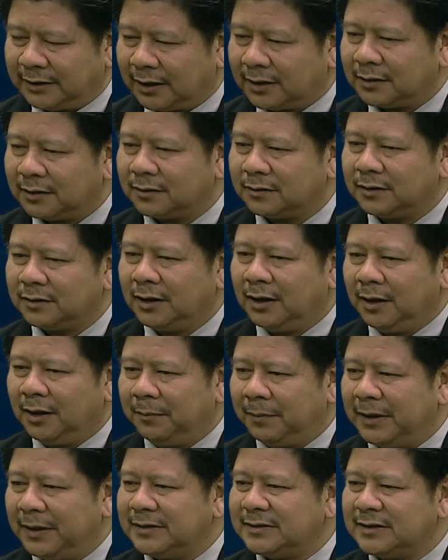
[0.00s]
tackled
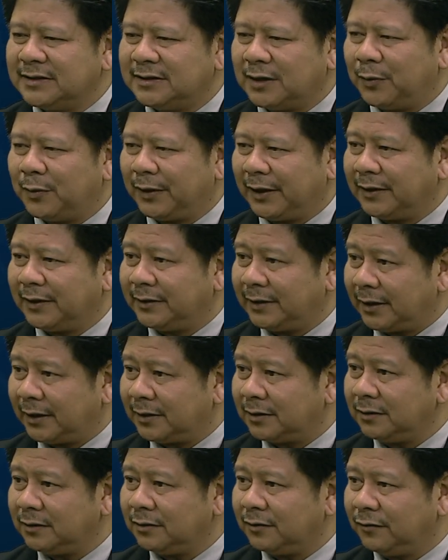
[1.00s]
places that we can
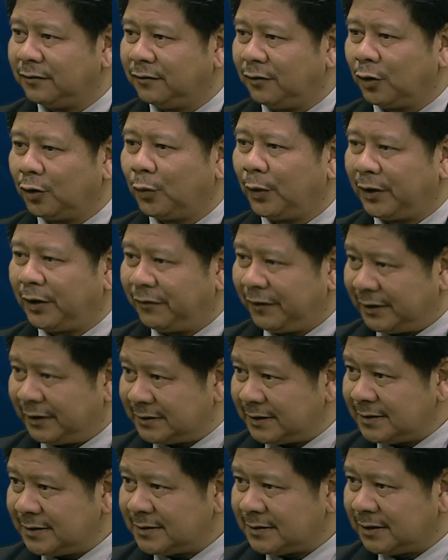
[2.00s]
tackle for quick
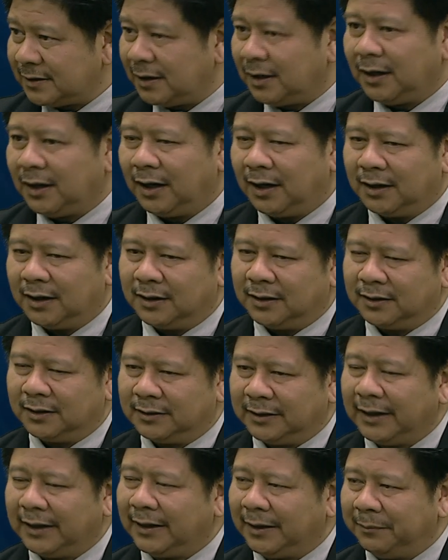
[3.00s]
fixes.
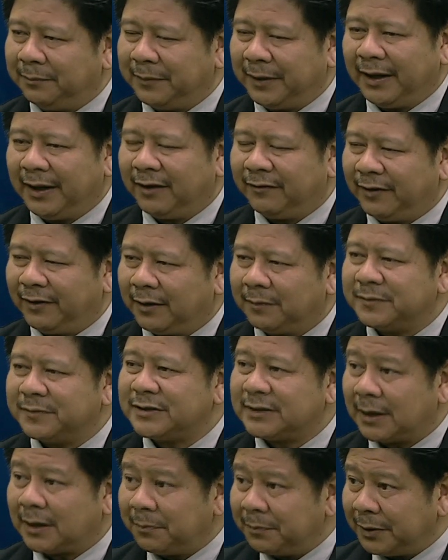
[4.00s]
That may have
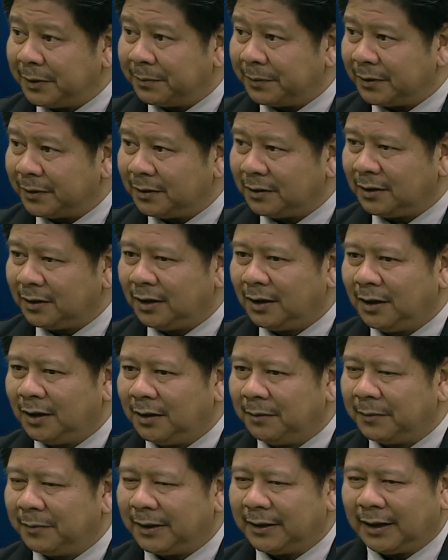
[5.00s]
helped some people,
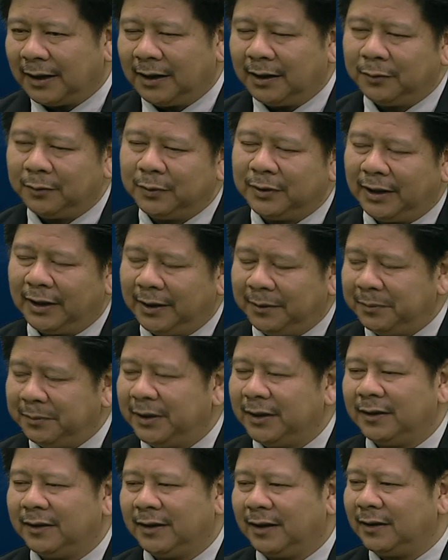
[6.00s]
but I will
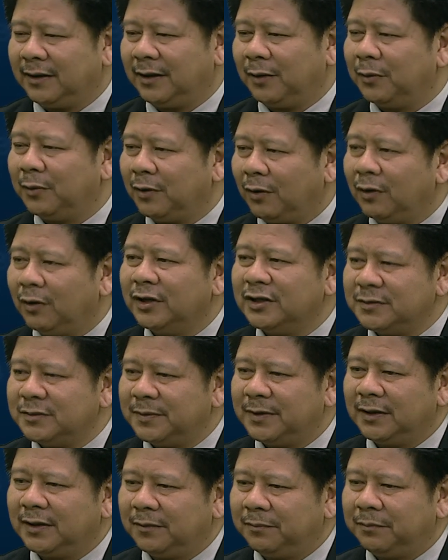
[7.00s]
admit that there will
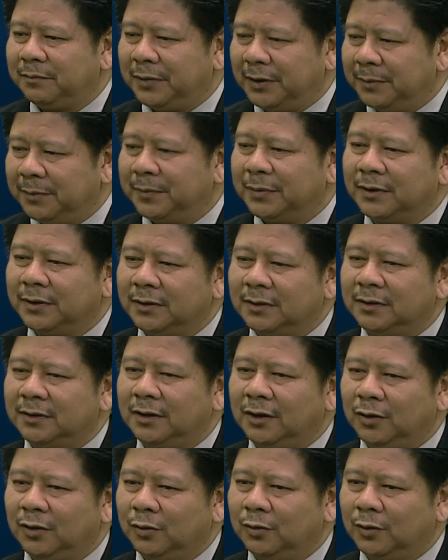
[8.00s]
always be
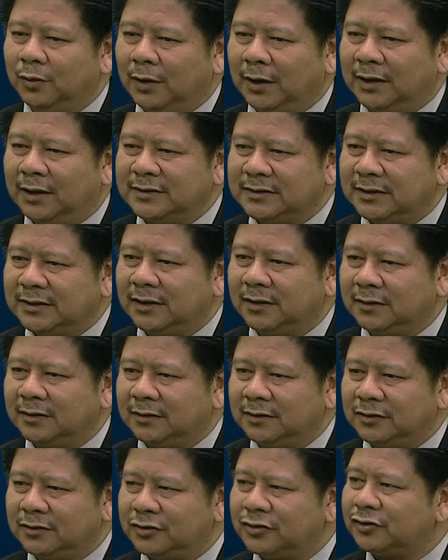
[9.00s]
people who are
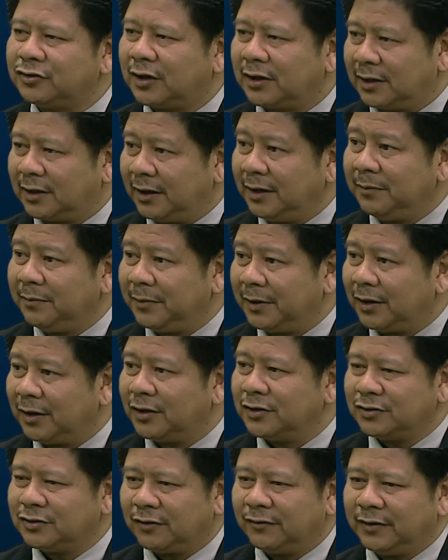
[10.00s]
still struggling
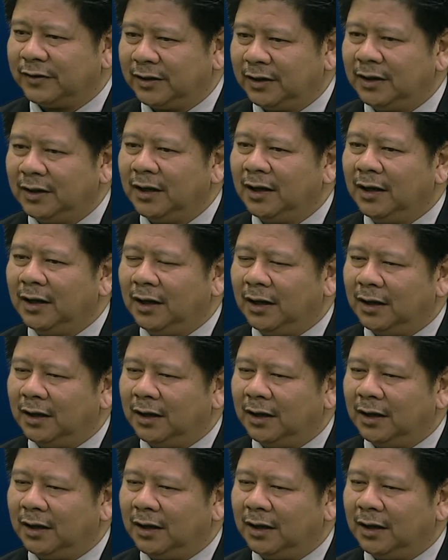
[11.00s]
because of the